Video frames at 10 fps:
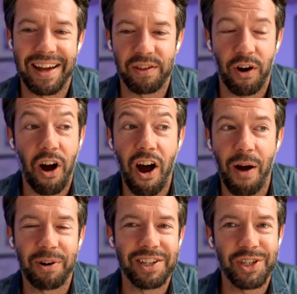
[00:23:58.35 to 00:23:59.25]
I thought,
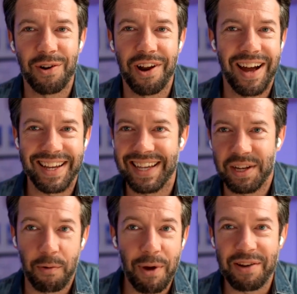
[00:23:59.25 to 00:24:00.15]
I'm going to show Nadia
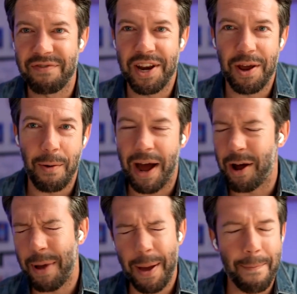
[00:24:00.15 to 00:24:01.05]
this, and I'll make a video about it.
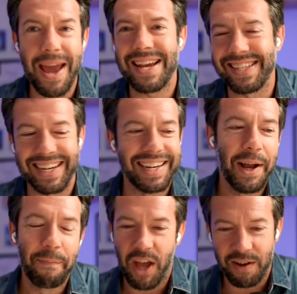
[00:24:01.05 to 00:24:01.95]
It'll be amazing.
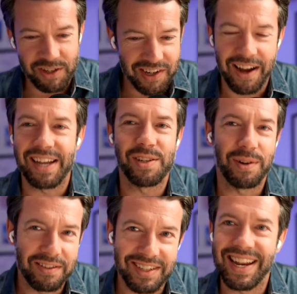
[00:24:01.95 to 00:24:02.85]
I get to
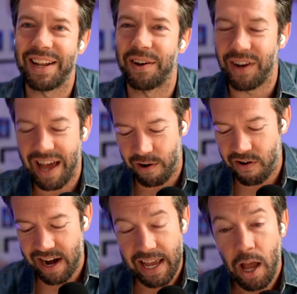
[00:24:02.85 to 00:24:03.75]
it. I just let it all out
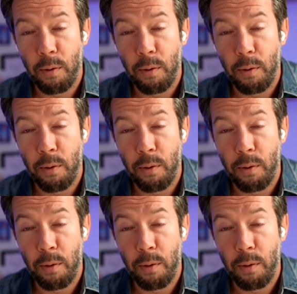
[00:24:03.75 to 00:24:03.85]
already.